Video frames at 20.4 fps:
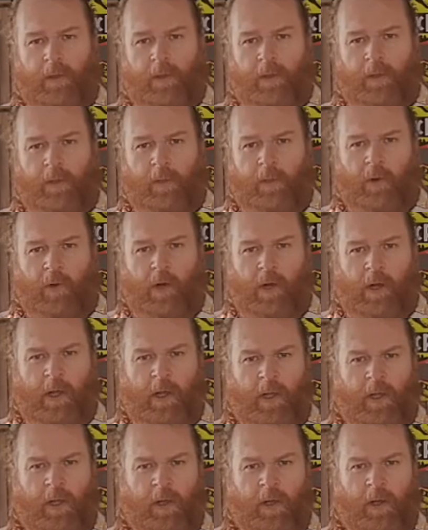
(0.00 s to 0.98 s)
Good
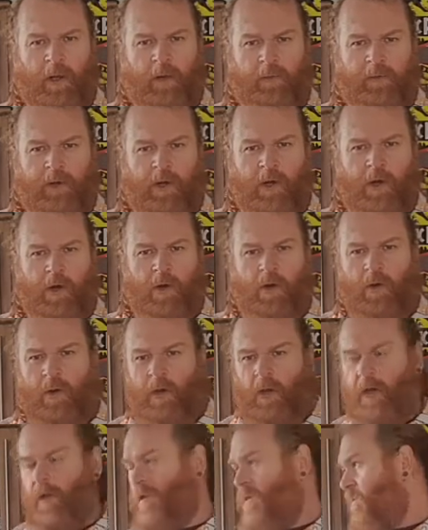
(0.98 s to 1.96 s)
morning, good afternoon,
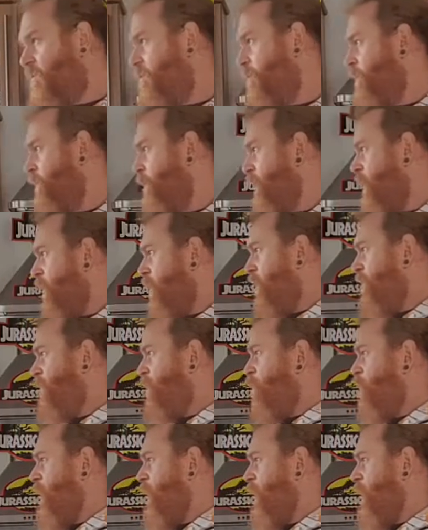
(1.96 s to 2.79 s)
it's beautiful